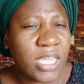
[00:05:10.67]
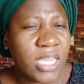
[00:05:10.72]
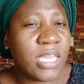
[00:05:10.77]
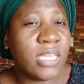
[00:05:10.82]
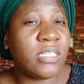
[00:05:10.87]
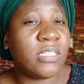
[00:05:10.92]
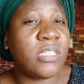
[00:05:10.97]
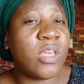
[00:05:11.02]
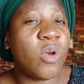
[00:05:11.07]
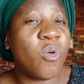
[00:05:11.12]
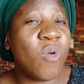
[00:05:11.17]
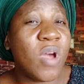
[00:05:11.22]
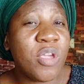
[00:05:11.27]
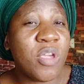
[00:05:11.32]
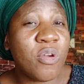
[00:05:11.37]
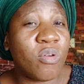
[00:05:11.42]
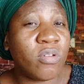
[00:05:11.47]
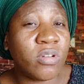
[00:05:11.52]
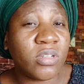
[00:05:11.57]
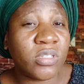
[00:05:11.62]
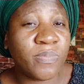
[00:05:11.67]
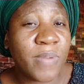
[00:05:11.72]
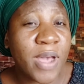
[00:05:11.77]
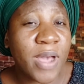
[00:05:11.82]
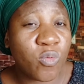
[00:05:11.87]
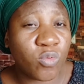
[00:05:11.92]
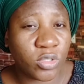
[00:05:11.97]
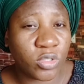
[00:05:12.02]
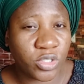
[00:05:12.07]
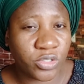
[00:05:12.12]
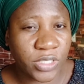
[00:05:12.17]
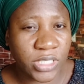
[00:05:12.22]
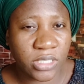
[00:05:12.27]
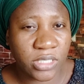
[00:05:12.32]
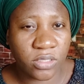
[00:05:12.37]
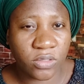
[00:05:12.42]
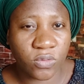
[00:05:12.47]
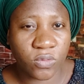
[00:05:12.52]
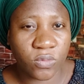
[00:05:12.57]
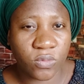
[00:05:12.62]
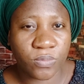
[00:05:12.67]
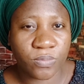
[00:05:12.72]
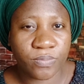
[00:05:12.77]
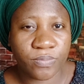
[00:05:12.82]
is the way your husband will treat you.